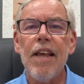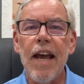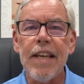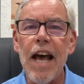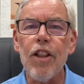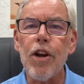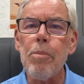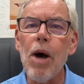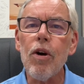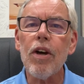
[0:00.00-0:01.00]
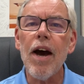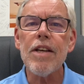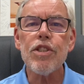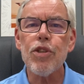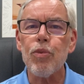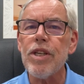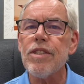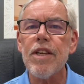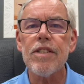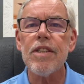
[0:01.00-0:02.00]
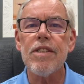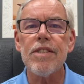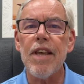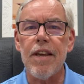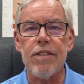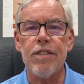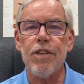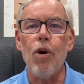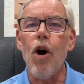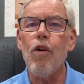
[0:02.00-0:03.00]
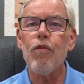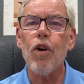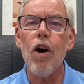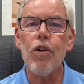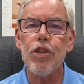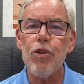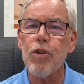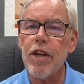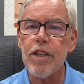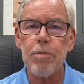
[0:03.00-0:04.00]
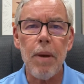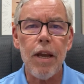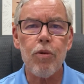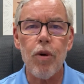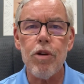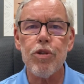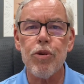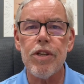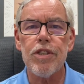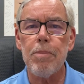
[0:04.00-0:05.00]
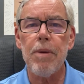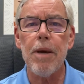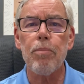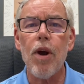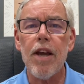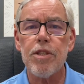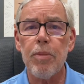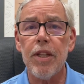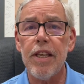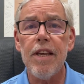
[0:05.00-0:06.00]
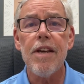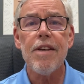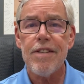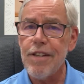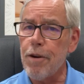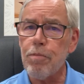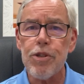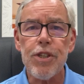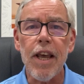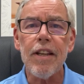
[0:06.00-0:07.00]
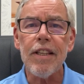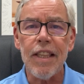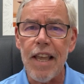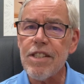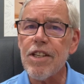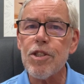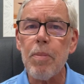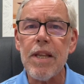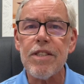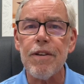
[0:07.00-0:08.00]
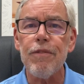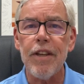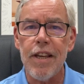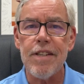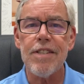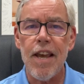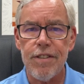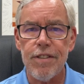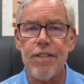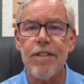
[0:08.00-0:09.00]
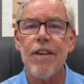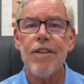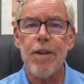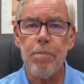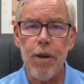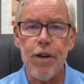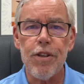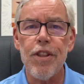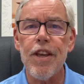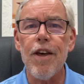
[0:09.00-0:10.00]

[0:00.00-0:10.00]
A gallon of milk costs three sixty-six, so overall you can expect groceries to be approximately ten percent less expensive in Texas compared to the